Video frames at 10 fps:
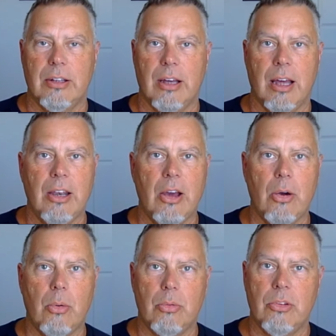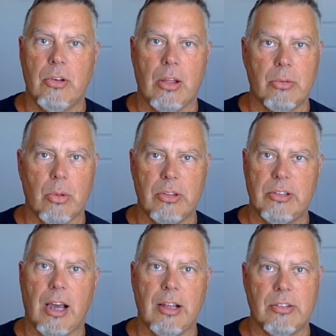I know you've gone through all these
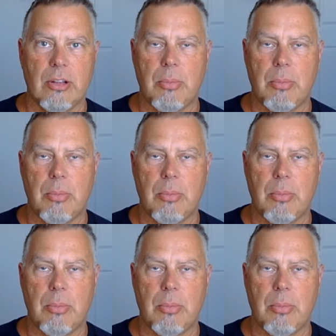diets in the